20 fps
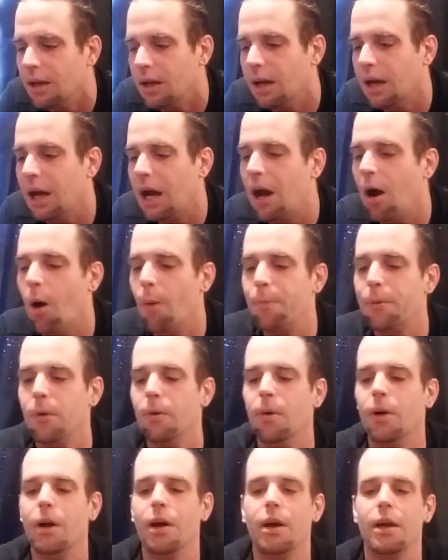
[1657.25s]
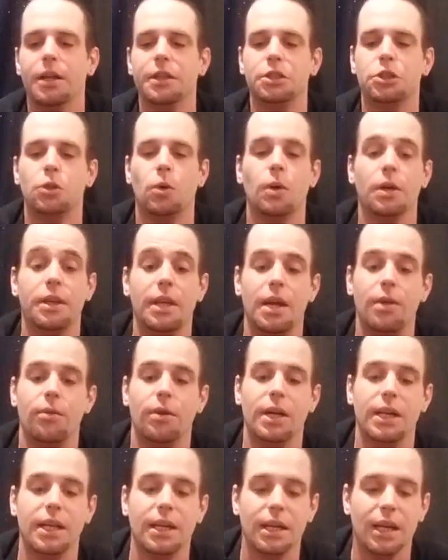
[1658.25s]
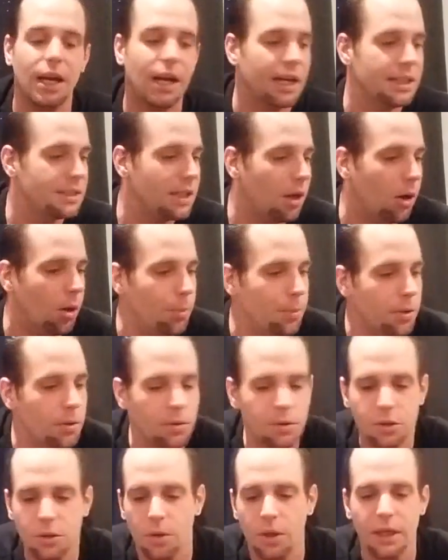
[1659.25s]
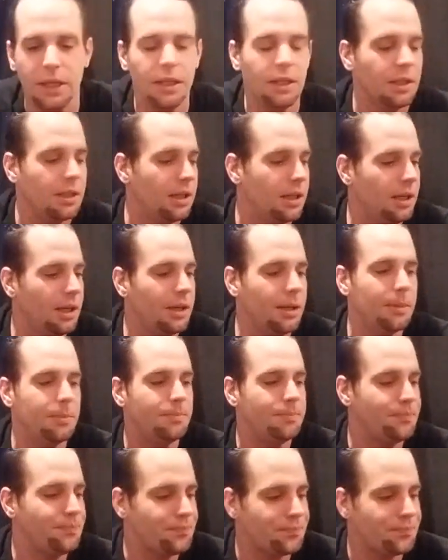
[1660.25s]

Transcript: Uh, I hope you uh, enjoyed that reading, guys. I hope you enjoyed it. Um,